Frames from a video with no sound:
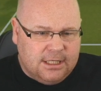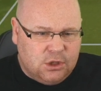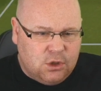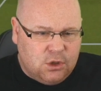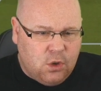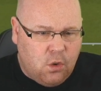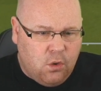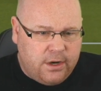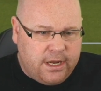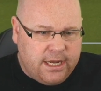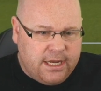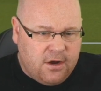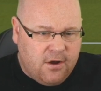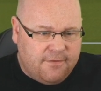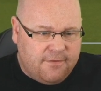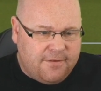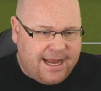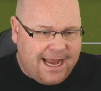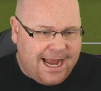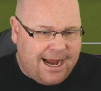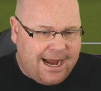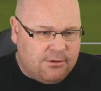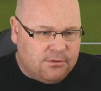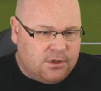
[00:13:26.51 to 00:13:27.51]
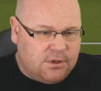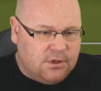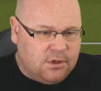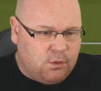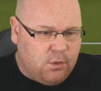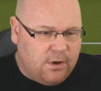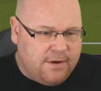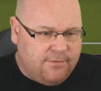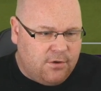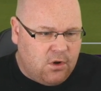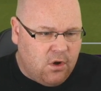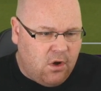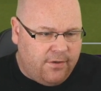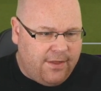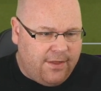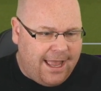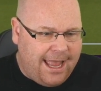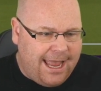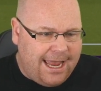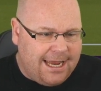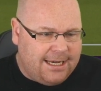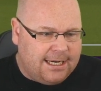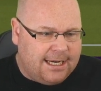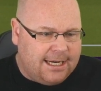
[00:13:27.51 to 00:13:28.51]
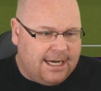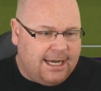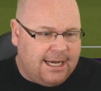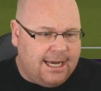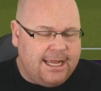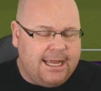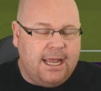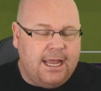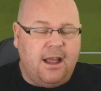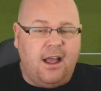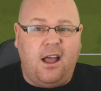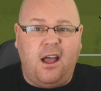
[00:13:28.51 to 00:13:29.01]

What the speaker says: Talking of counters, we've got the header clear.